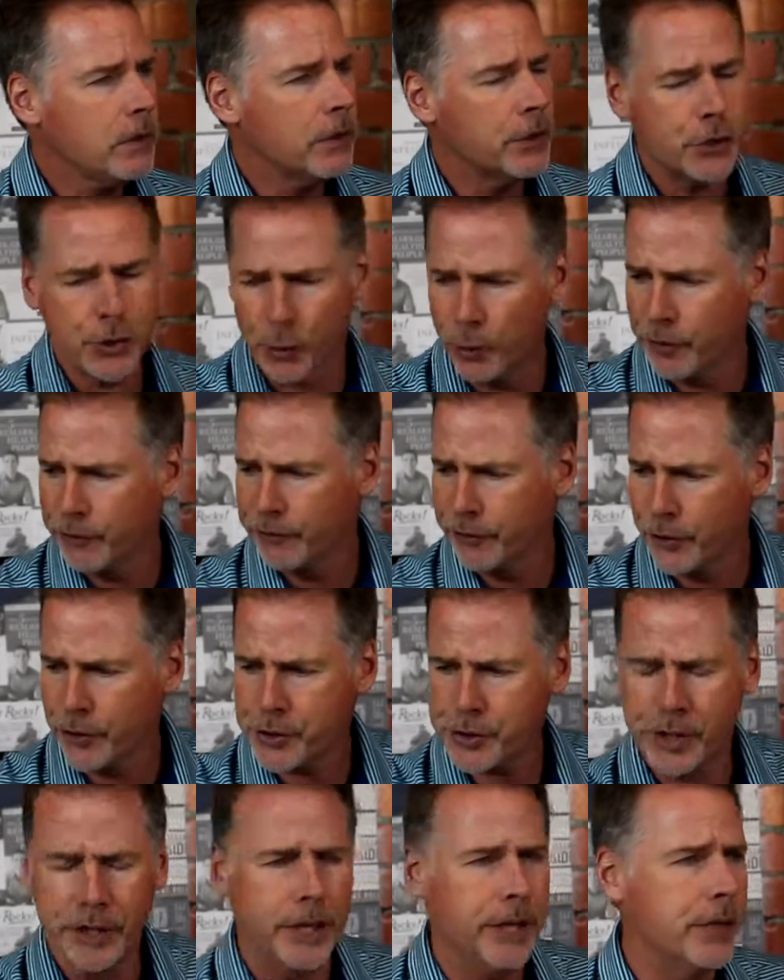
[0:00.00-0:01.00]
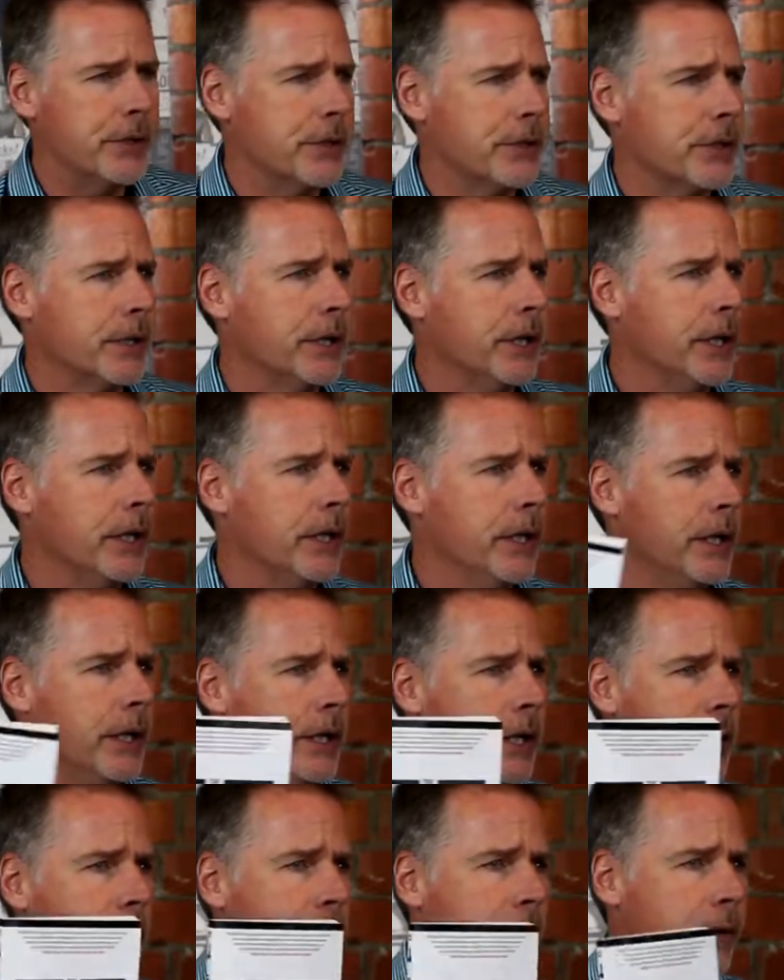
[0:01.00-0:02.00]
short version is
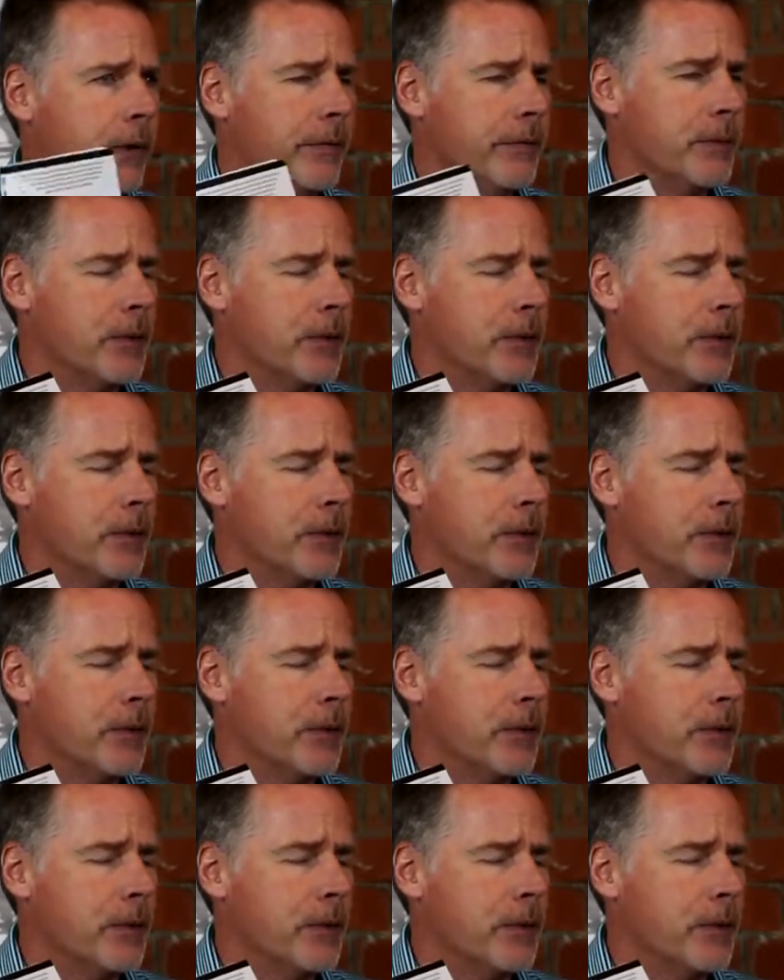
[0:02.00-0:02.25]
you know,